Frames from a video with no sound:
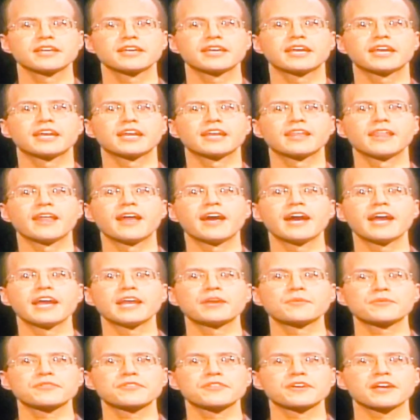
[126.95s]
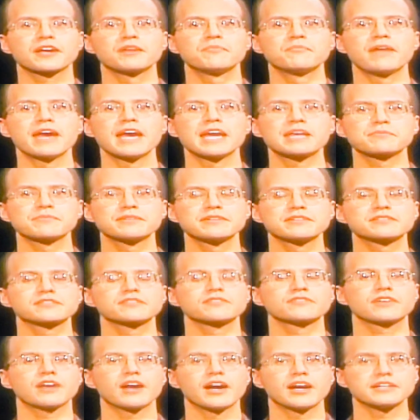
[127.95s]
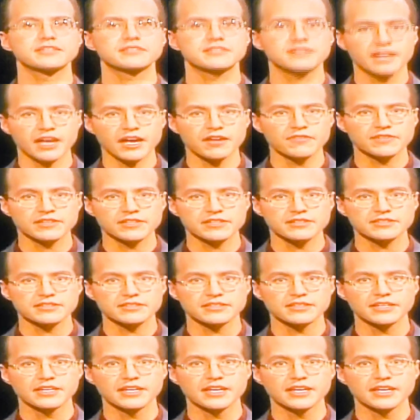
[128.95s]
in line with the commandments of God's covenant